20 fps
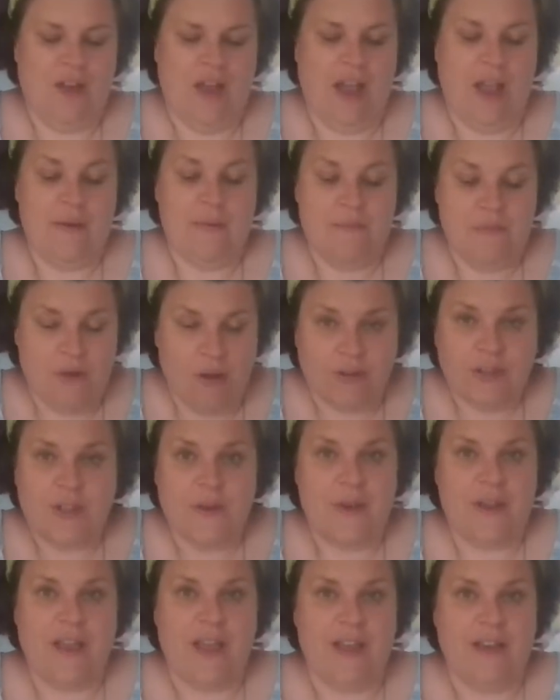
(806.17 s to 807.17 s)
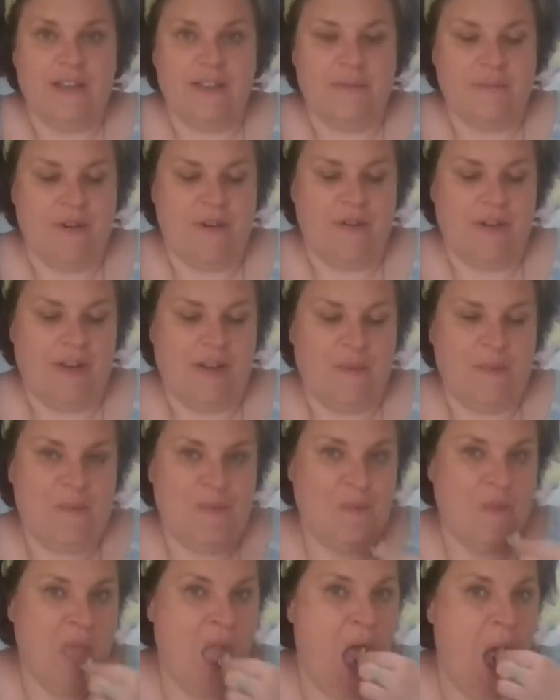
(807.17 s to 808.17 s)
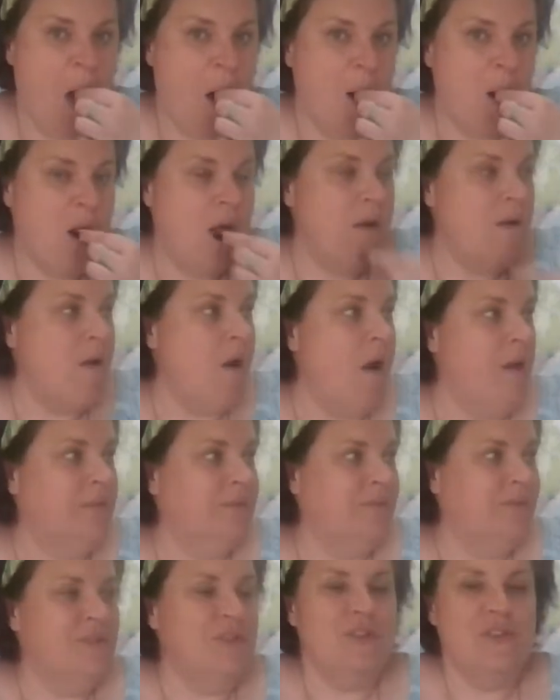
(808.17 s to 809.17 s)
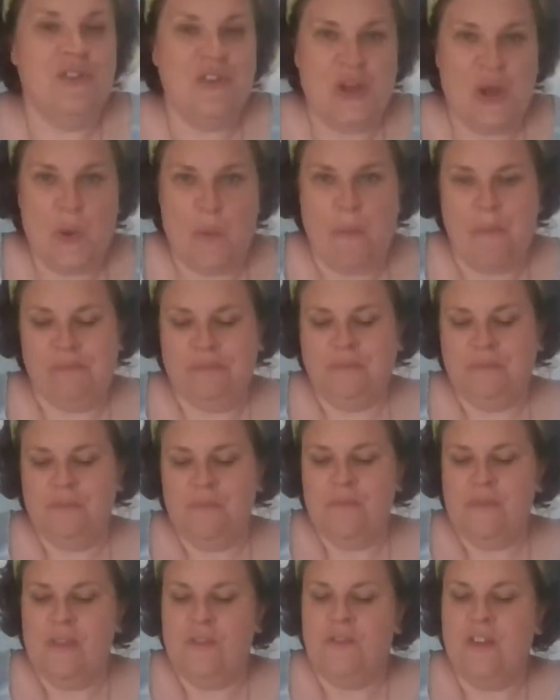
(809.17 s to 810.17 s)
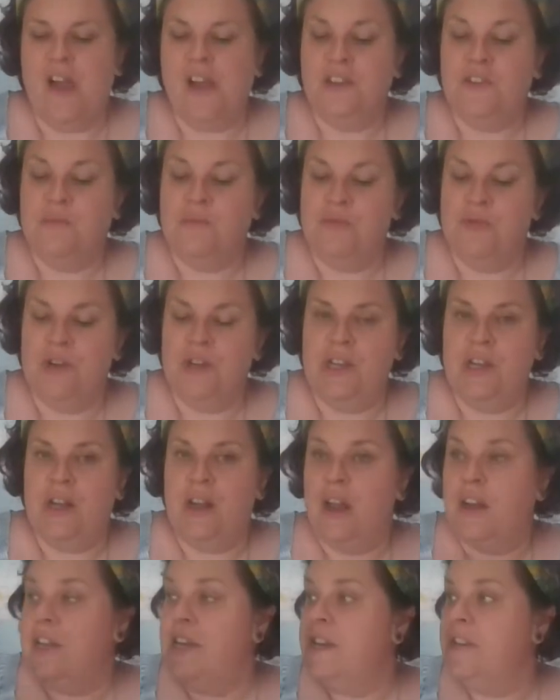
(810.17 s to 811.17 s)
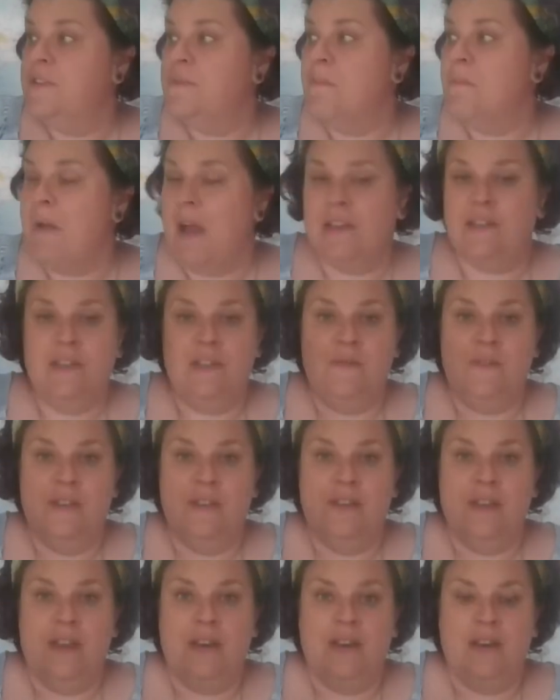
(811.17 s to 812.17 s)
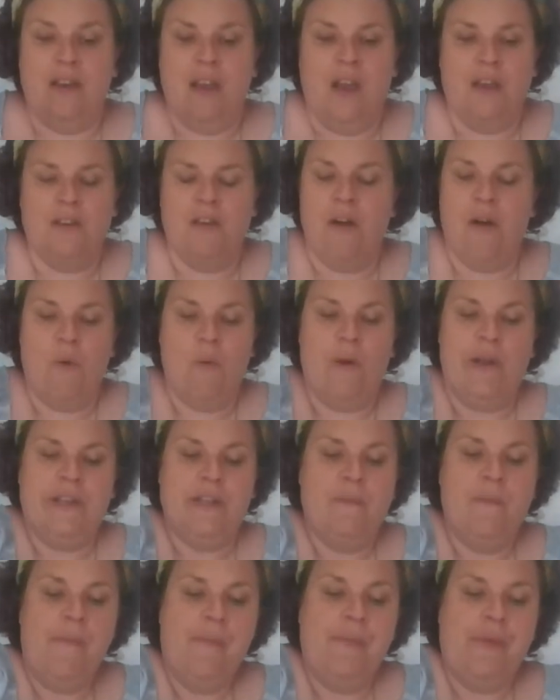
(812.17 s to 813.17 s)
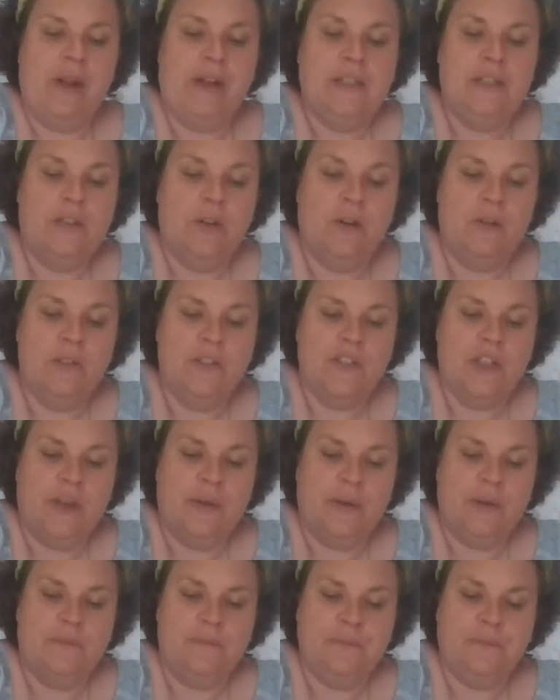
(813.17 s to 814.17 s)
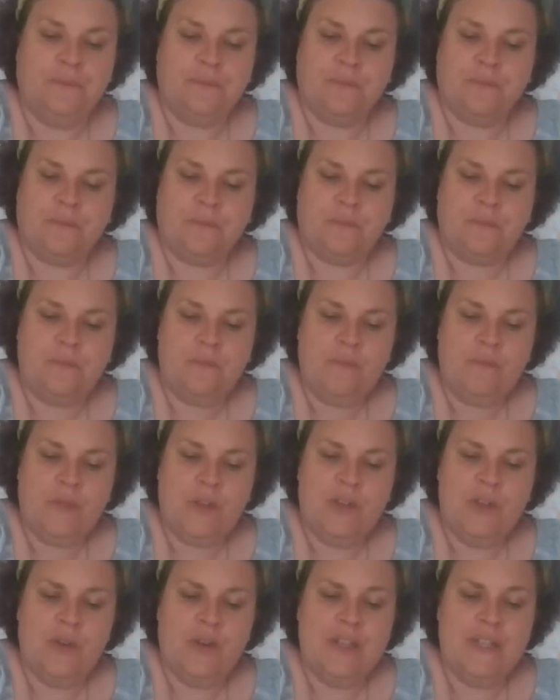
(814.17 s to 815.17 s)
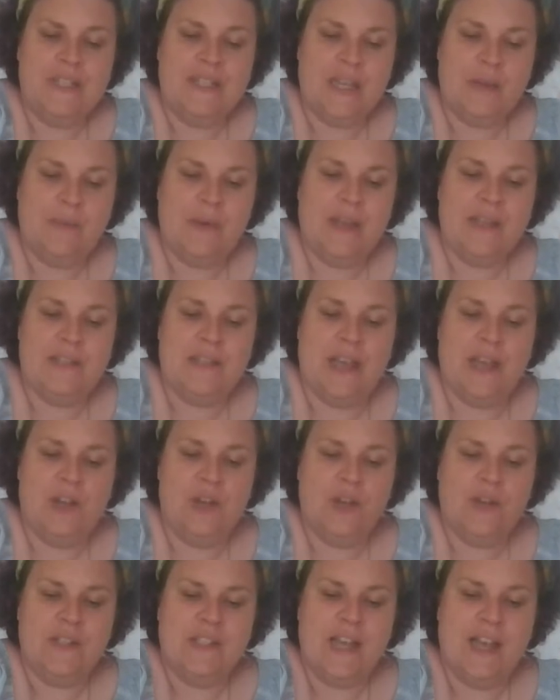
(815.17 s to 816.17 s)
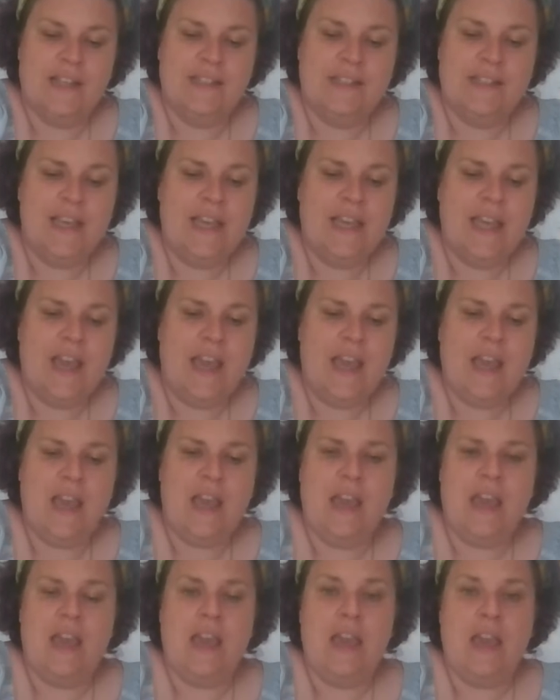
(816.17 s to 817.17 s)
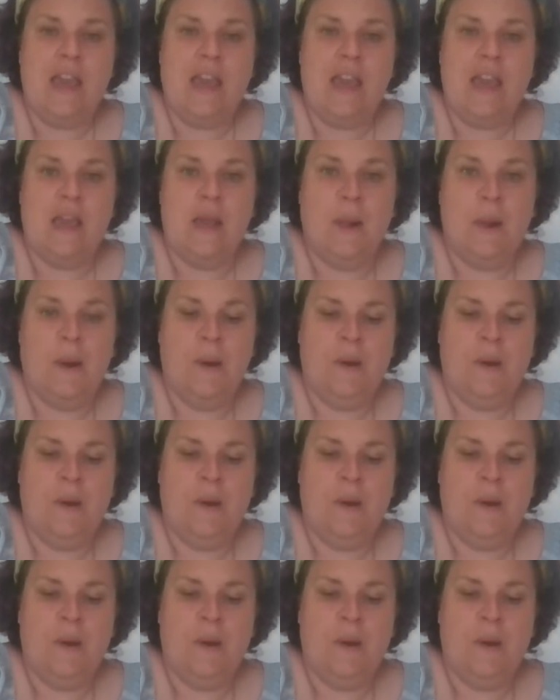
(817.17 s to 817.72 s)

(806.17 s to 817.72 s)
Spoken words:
I am not doing ASMR again. No. That is brilliant. And it is massive, the thing. I can't wait. And also, you can dip it in your tzatziki.